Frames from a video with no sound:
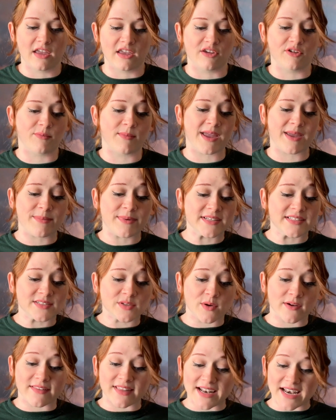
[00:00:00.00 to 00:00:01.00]
You may be
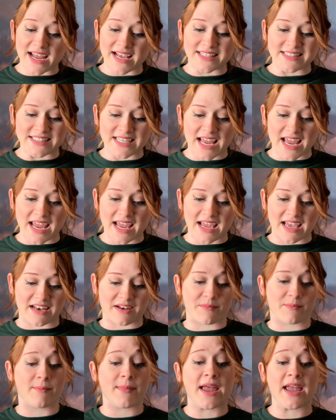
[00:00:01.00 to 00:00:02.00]
sore the next day, and
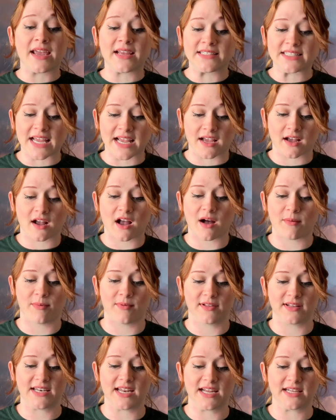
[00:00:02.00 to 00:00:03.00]
it may take a
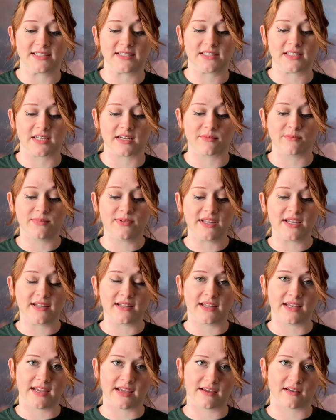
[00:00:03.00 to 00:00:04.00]
couple of days to
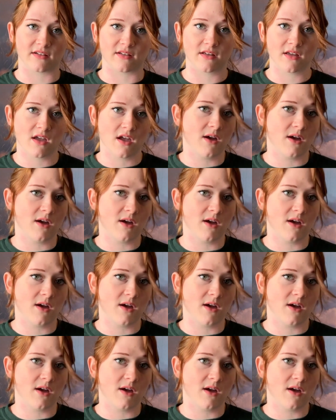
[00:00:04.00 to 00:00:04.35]
completely heal,